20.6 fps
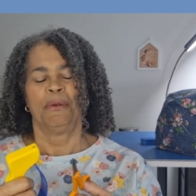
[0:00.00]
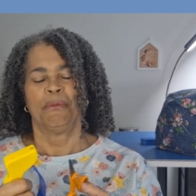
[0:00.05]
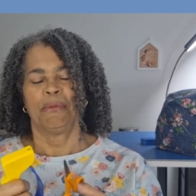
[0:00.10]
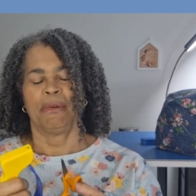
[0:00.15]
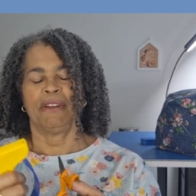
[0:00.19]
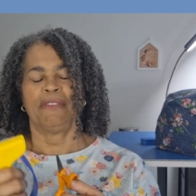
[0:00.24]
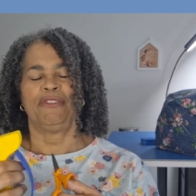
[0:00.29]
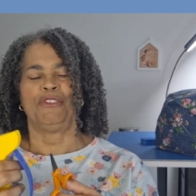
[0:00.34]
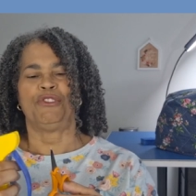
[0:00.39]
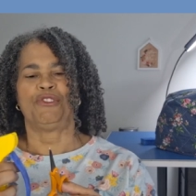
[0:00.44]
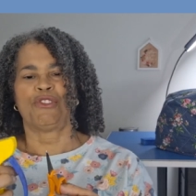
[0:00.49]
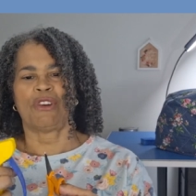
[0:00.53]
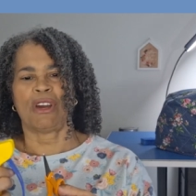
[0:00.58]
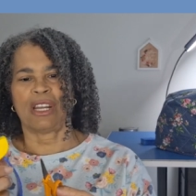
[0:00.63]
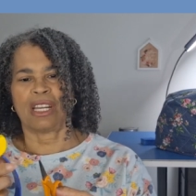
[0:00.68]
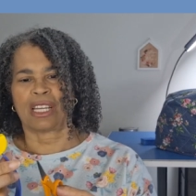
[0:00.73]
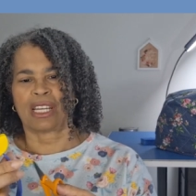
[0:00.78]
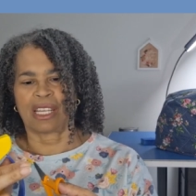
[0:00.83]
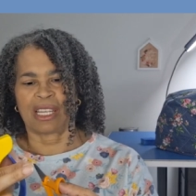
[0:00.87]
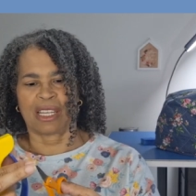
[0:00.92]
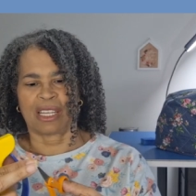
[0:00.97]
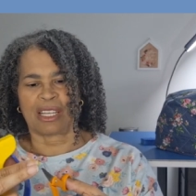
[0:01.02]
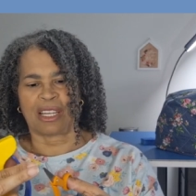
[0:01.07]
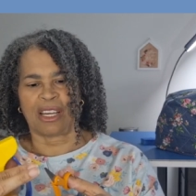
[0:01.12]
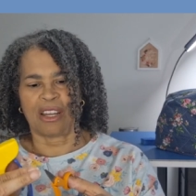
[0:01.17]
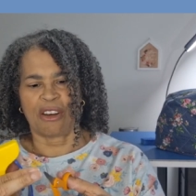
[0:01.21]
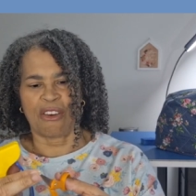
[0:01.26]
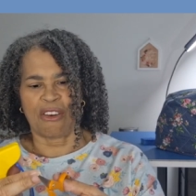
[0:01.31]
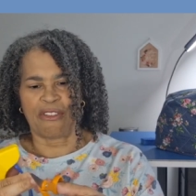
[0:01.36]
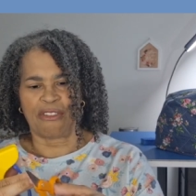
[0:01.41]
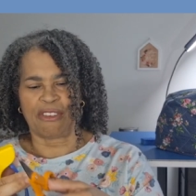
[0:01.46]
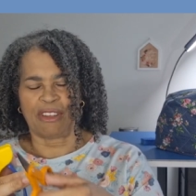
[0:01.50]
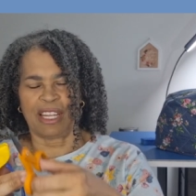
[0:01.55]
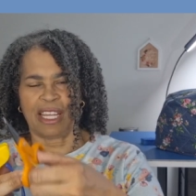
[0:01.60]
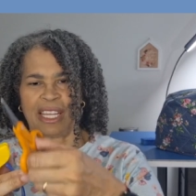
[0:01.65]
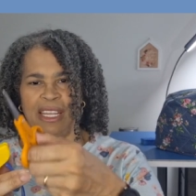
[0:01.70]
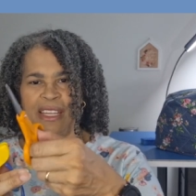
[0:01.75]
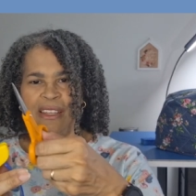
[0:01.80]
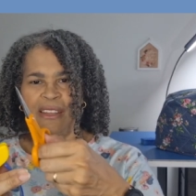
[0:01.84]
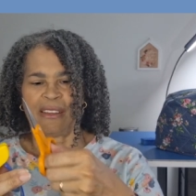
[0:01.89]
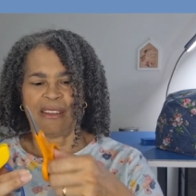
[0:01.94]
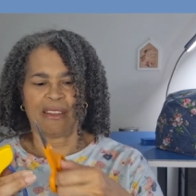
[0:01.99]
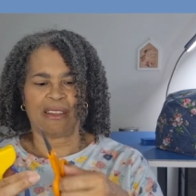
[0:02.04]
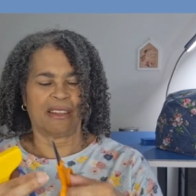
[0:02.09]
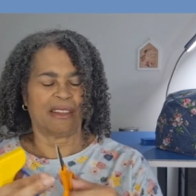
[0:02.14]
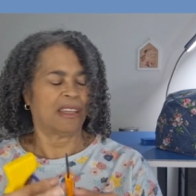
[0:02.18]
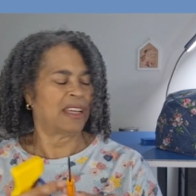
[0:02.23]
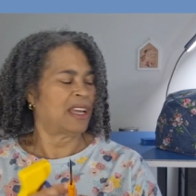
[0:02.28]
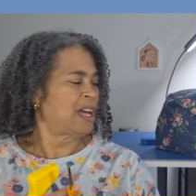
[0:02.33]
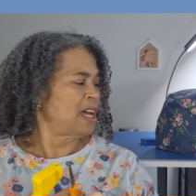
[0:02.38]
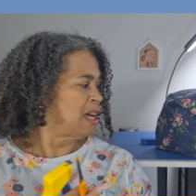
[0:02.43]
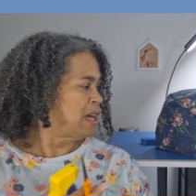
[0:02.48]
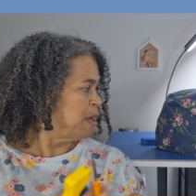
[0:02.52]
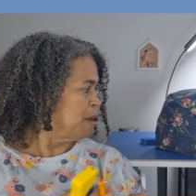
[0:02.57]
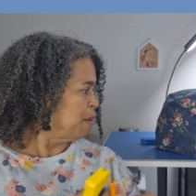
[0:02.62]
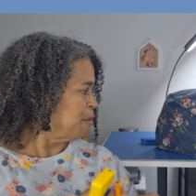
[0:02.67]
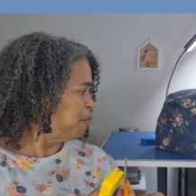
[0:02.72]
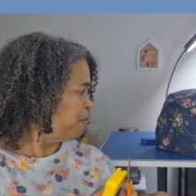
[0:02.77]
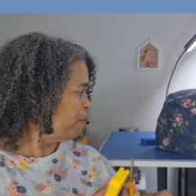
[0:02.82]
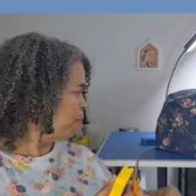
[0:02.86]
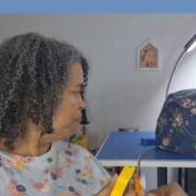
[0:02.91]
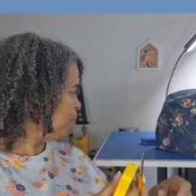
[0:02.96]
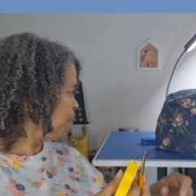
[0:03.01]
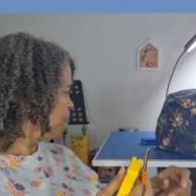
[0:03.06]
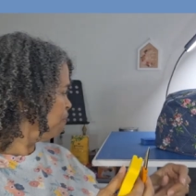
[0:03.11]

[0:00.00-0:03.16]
But if you try to cut off like, um,